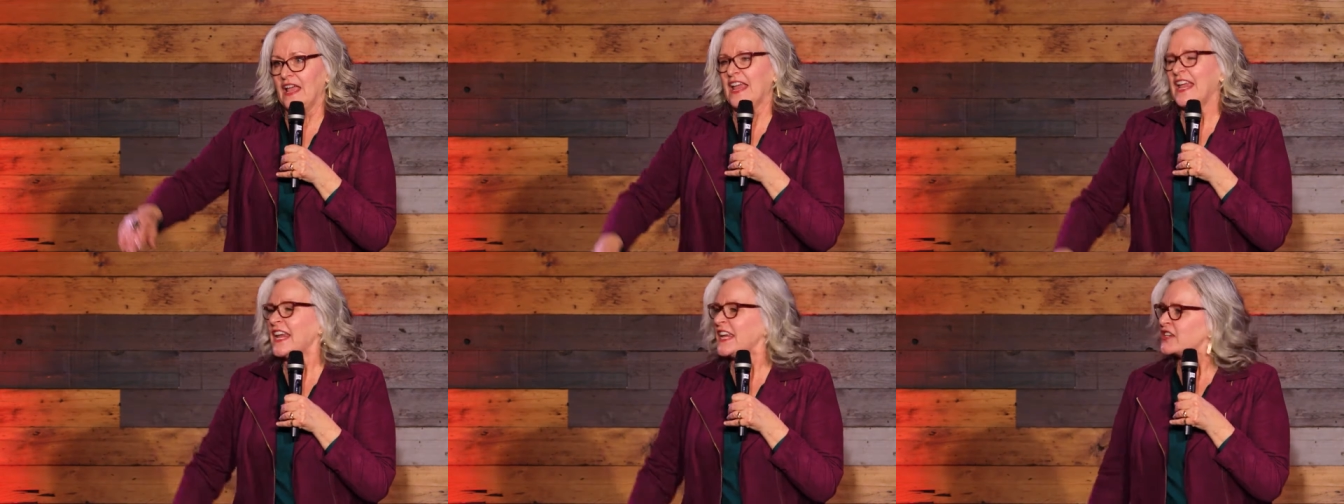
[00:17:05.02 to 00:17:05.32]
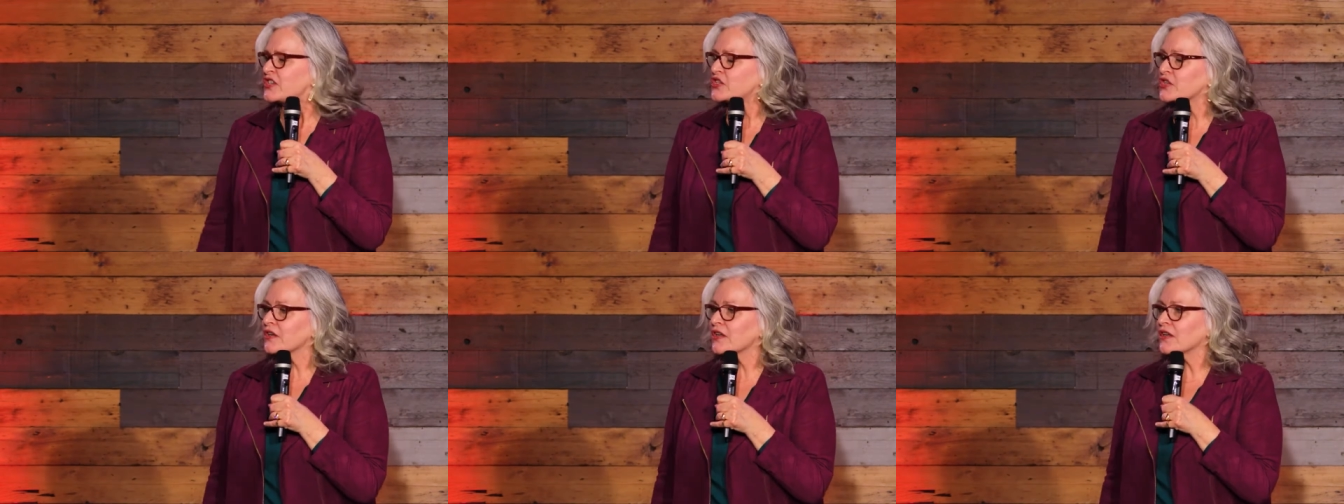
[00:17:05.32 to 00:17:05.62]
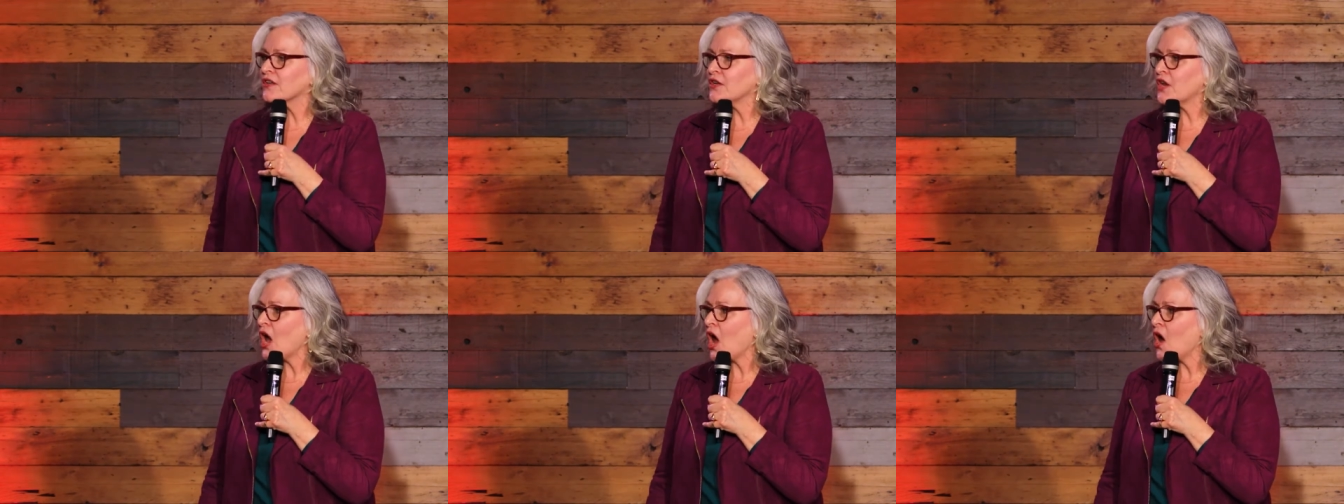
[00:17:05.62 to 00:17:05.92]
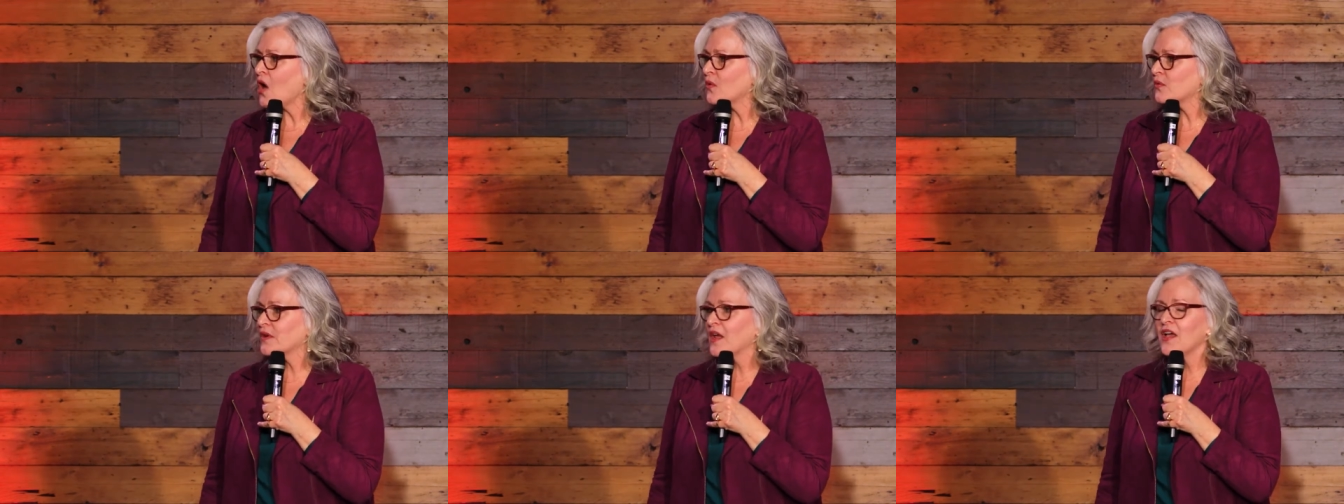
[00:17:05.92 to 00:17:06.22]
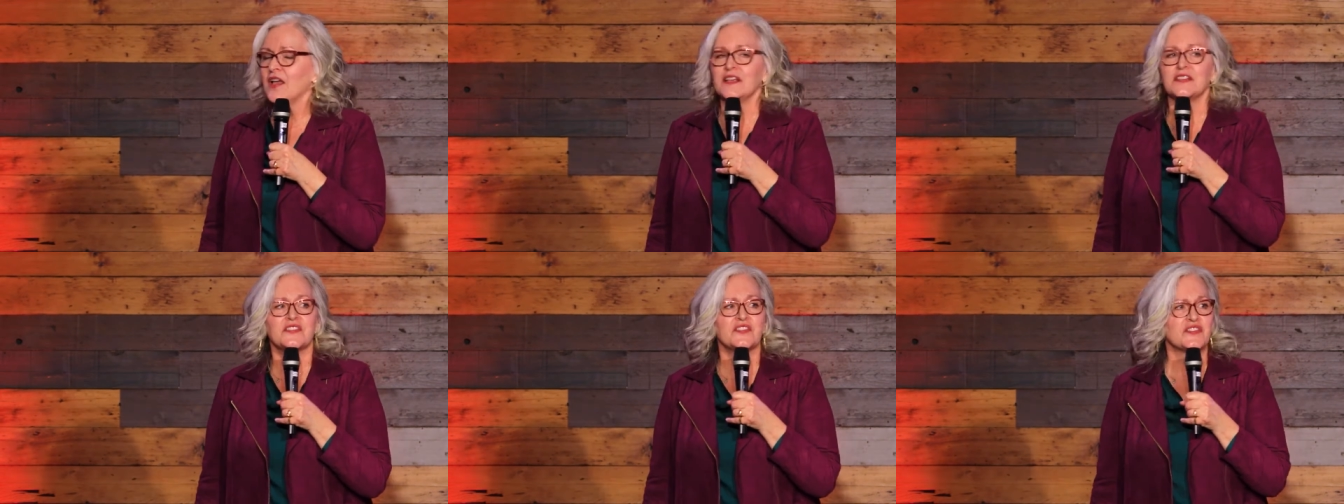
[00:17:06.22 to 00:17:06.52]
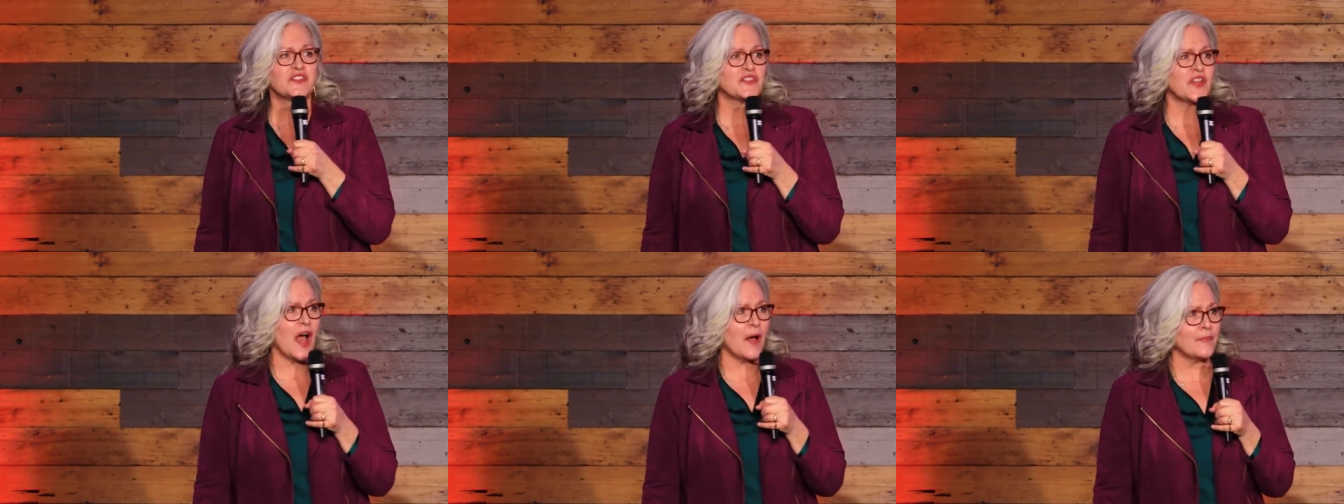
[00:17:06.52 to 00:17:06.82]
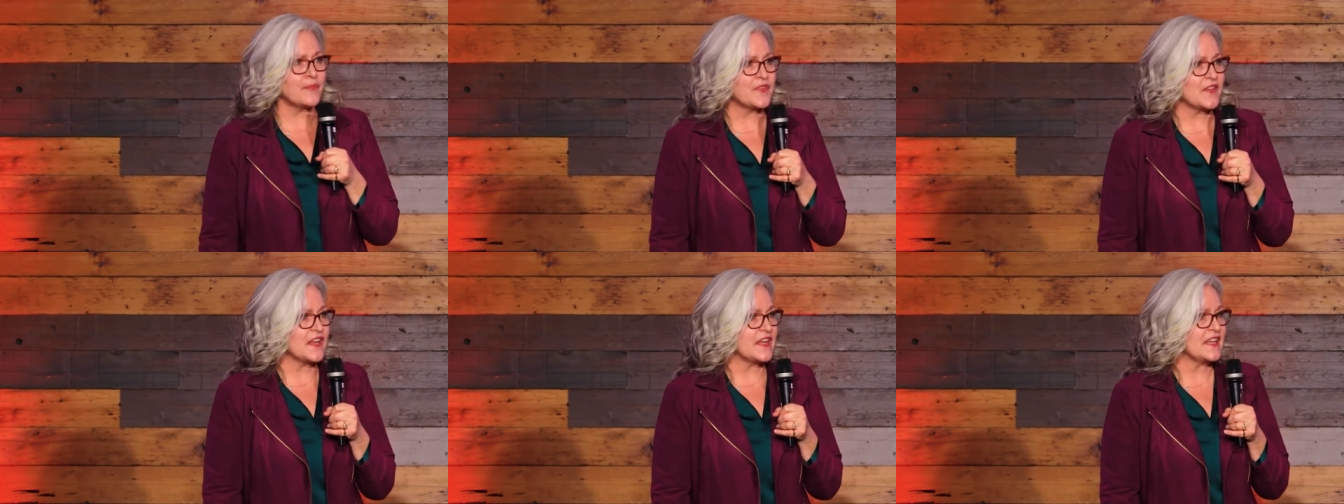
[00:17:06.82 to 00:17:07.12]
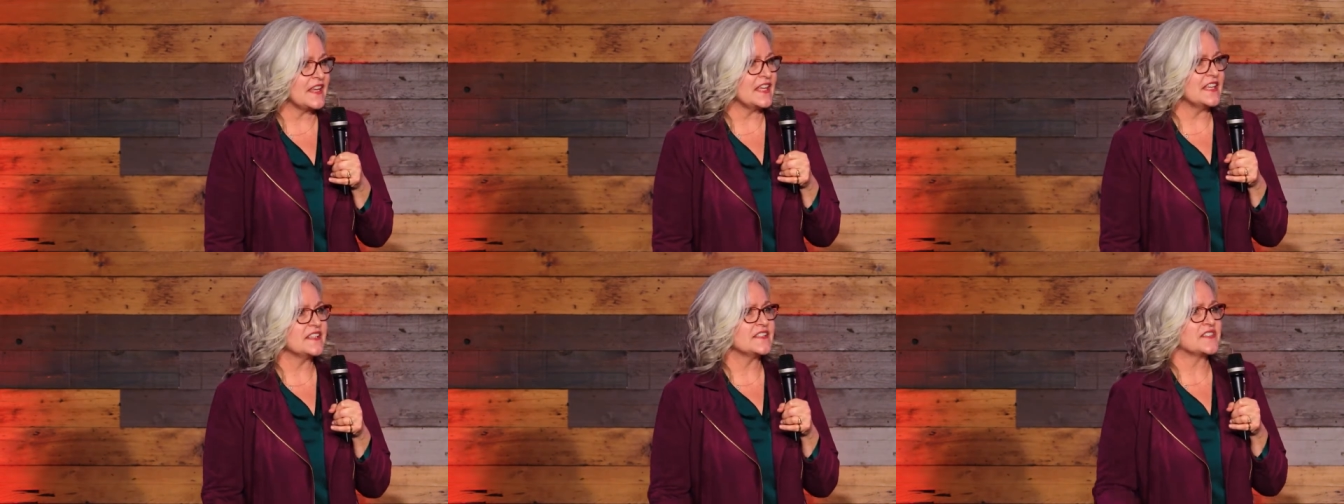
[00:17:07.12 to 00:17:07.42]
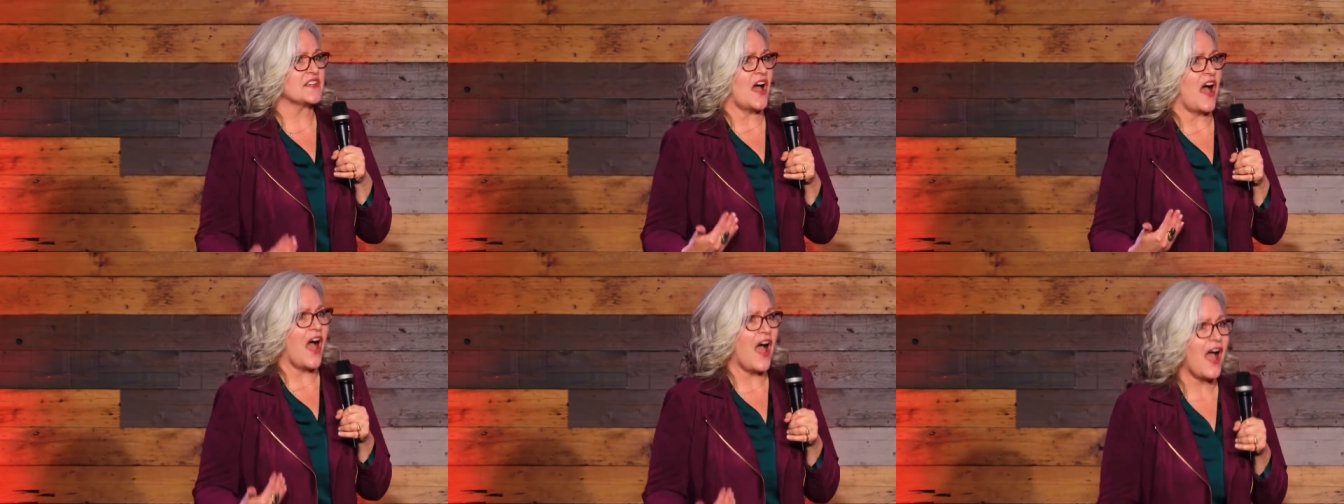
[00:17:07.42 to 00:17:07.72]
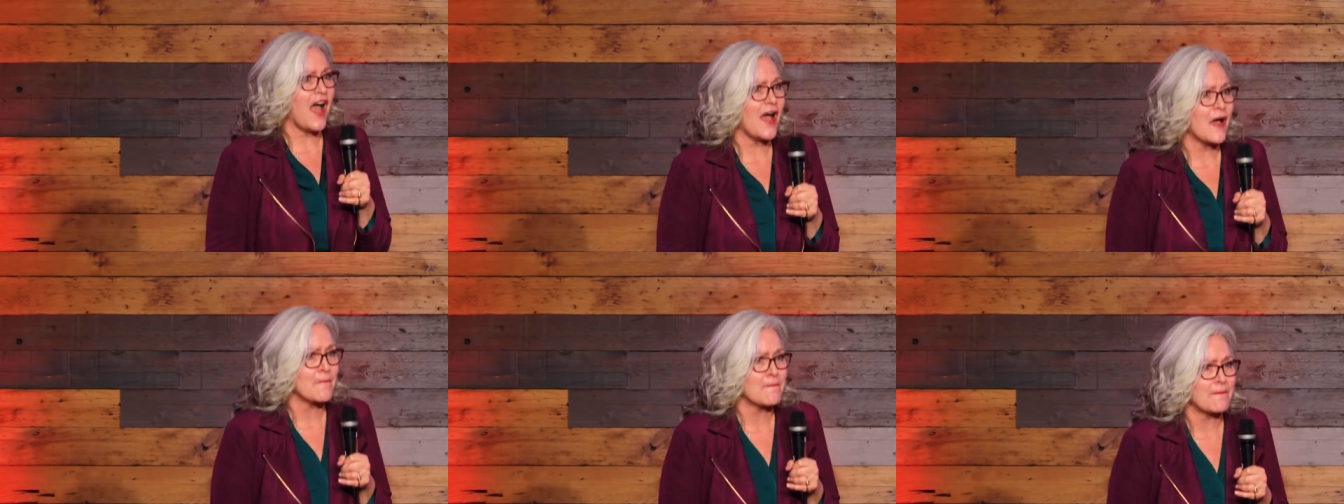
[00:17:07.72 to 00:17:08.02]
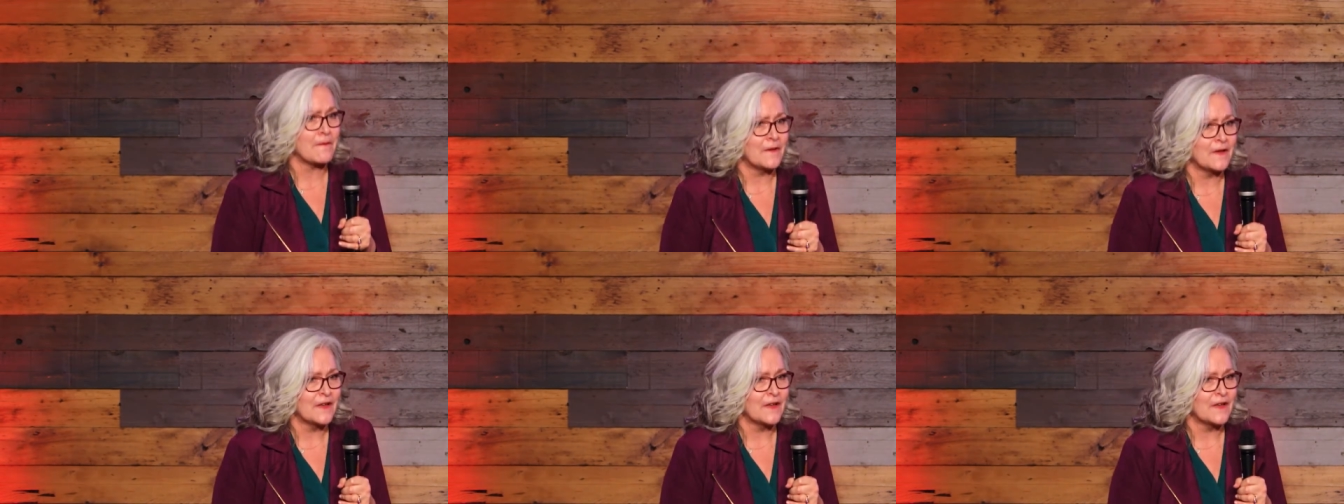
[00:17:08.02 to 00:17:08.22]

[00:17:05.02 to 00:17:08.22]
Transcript: He should have known something is up.